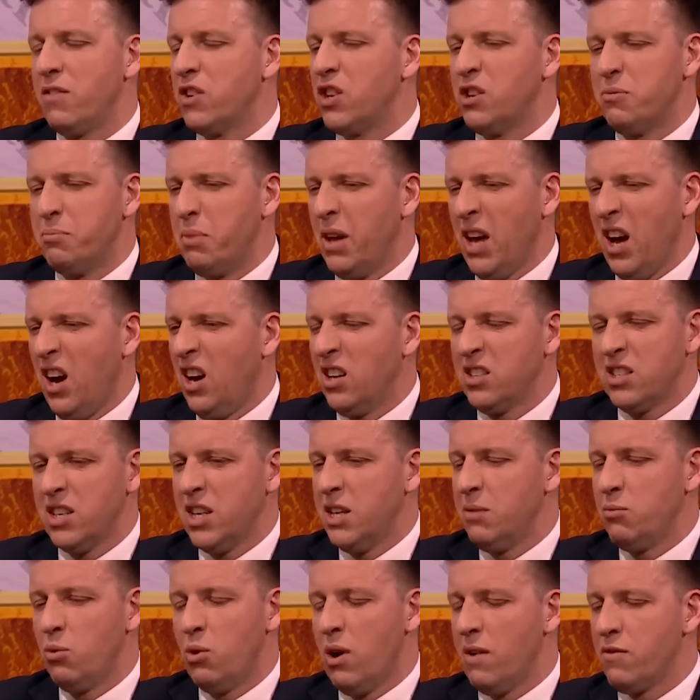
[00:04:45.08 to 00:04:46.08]
have a good PR
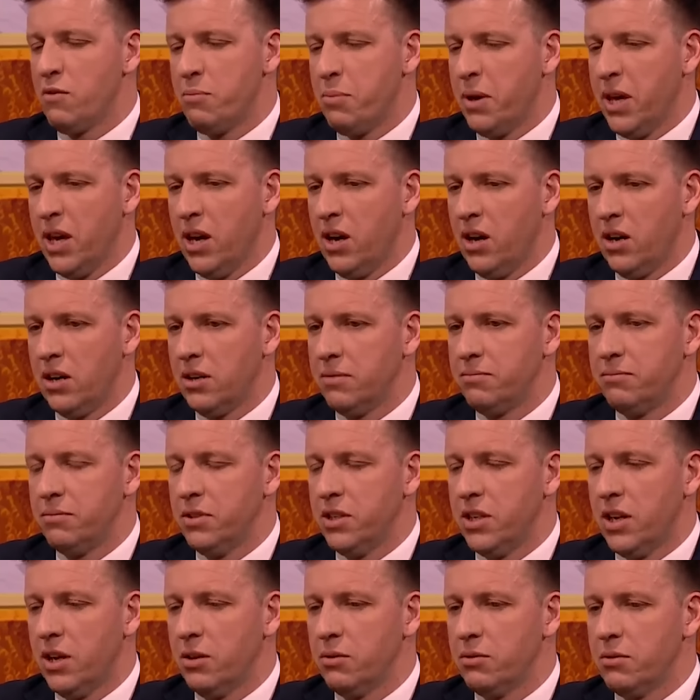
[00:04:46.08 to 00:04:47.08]
team or have a
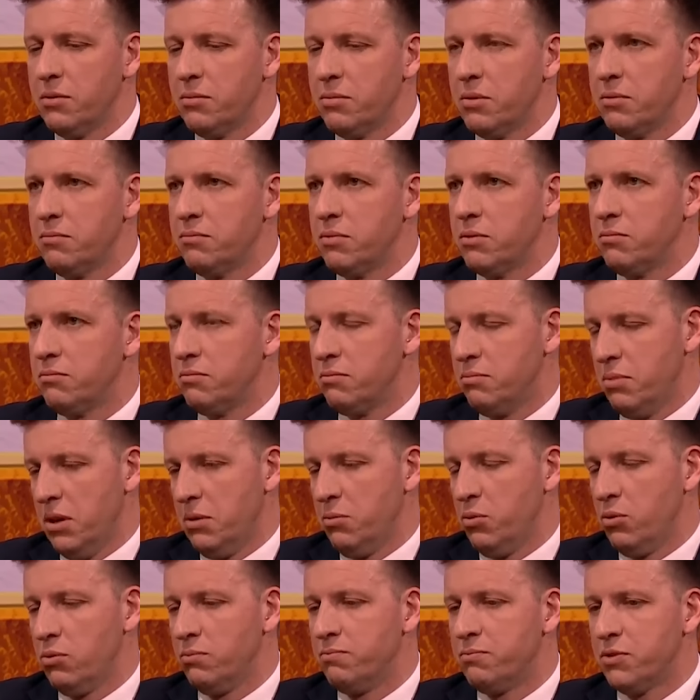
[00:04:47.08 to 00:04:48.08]
PR, you know,
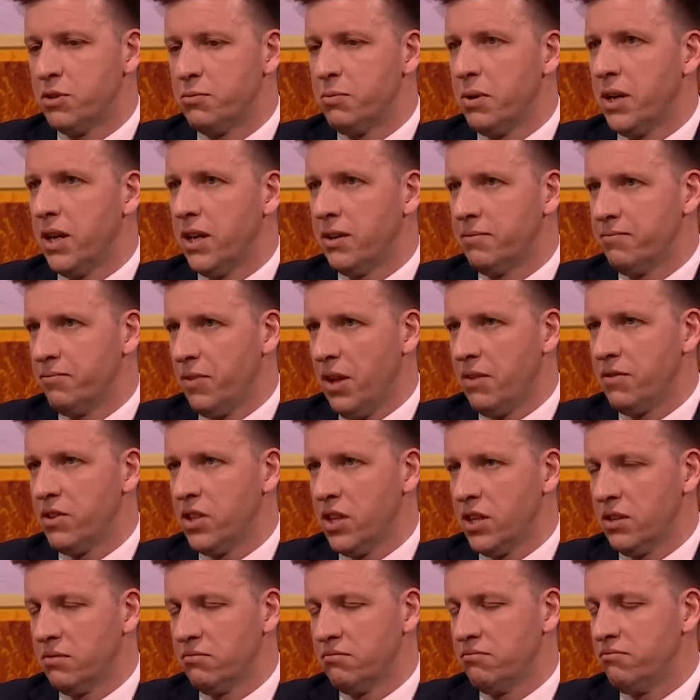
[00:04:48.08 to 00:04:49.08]
people spinning
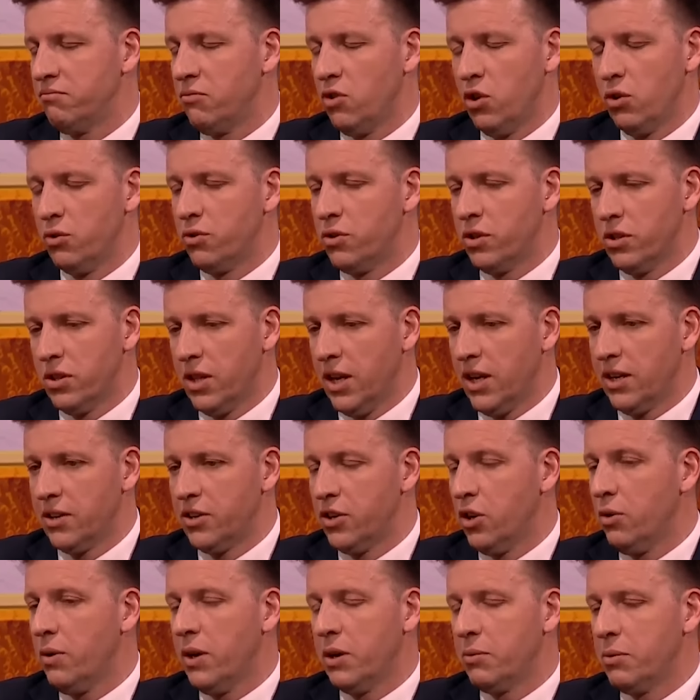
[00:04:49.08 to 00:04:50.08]
everything good that they are
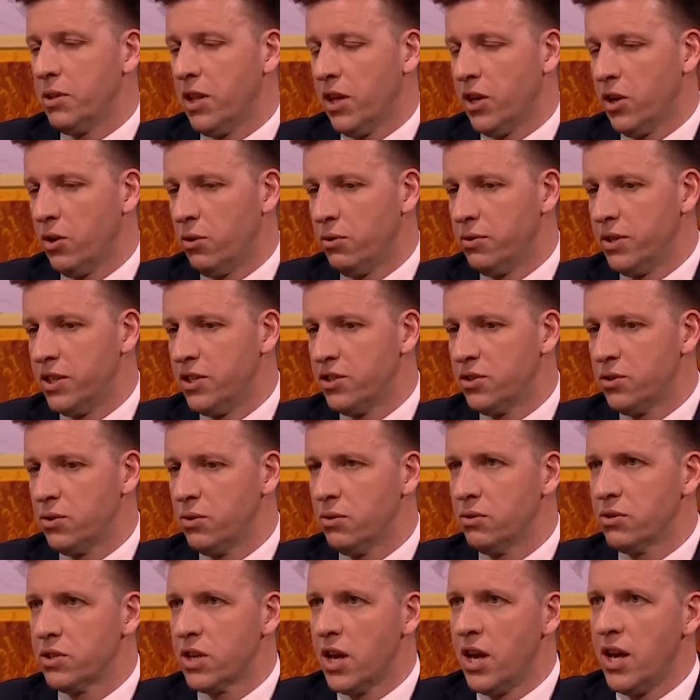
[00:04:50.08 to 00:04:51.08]
doing when they go on these
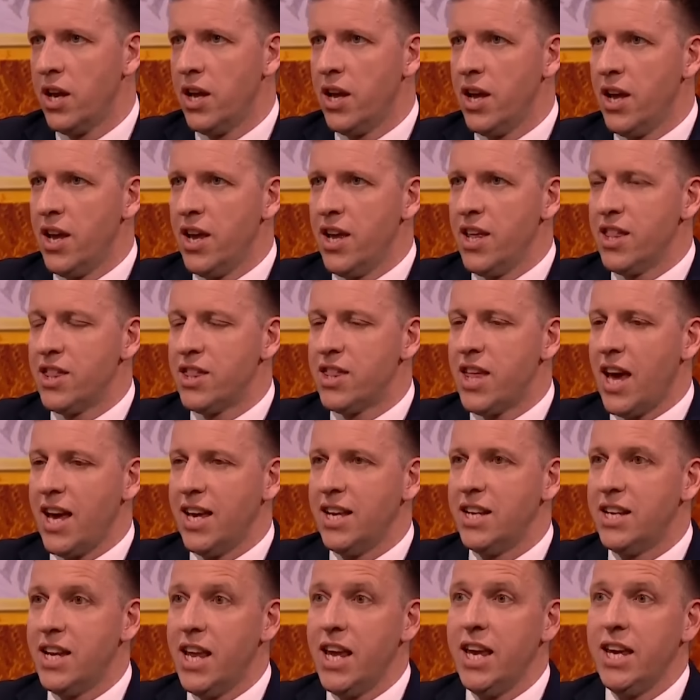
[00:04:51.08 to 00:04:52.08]
tours.
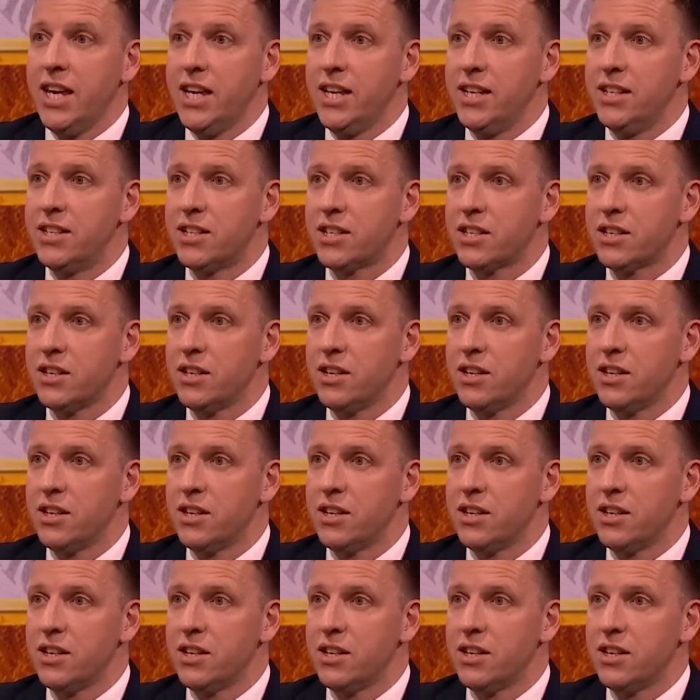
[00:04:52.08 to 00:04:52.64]
They need